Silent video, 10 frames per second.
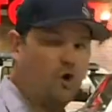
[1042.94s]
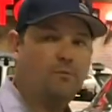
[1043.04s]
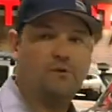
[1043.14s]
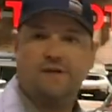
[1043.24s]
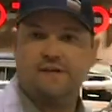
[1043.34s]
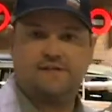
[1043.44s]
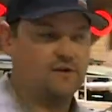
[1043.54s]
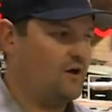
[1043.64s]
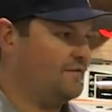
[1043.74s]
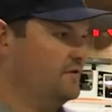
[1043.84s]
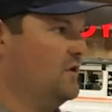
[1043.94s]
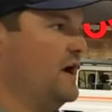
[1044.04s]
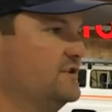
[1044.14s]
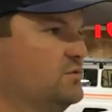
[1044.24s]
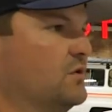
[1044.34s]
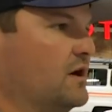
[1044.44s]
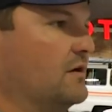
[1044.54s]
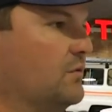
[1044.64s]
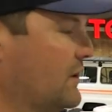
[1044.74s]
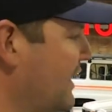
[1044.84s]
globally, they still offer lots. So we'll,
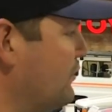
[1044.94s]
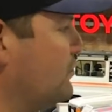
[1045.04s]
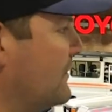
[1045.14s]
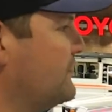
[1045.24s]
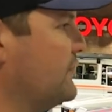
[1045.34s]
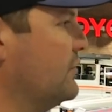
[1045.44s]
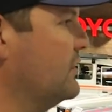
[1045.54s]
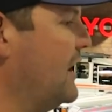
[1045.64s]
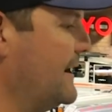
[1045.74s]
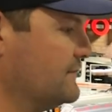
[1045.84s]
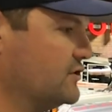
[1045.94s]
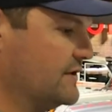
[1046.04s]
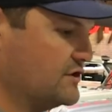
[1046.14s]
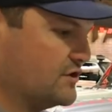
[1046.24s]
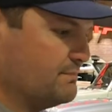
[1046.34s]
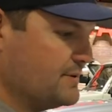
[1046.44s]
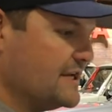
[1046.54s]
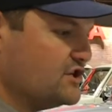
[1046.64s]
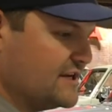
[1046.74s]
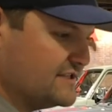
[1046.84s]
we'll kind of run through the line. So these are
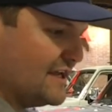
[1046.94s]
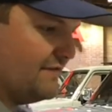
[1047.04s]
B J